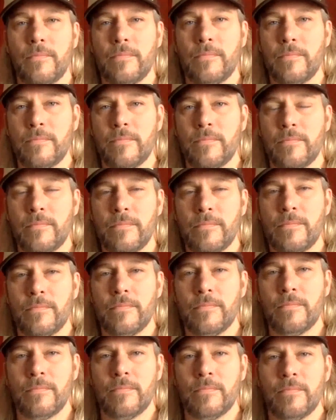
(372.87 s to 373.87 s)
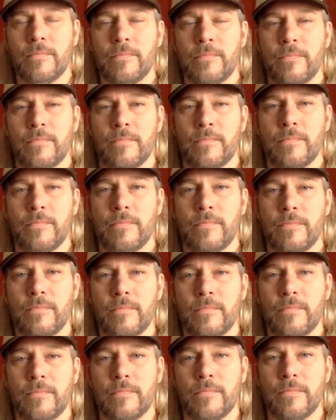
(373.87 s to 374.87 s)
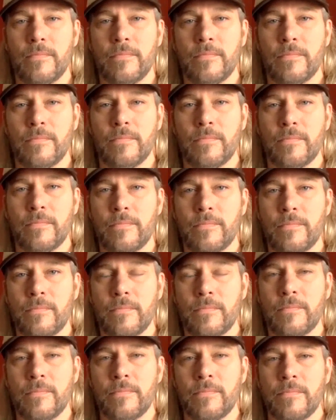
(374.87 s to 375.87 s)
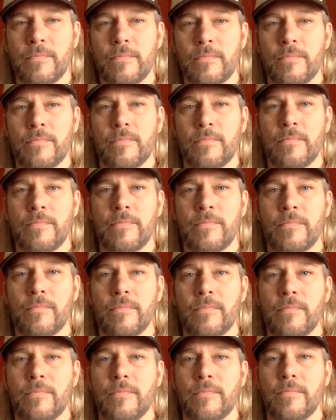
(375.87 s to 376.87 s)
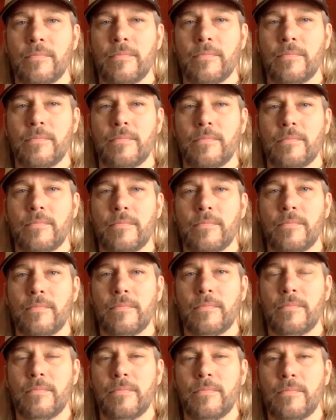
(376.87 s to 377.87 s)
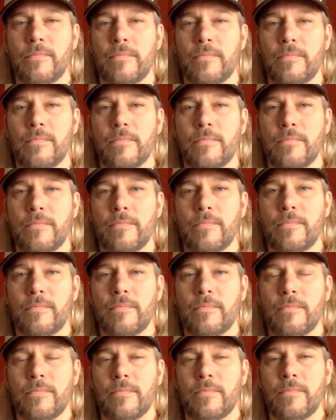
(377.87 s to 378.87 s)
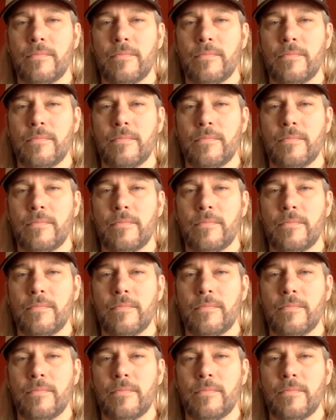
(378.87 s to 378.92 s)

The person shown says nothing.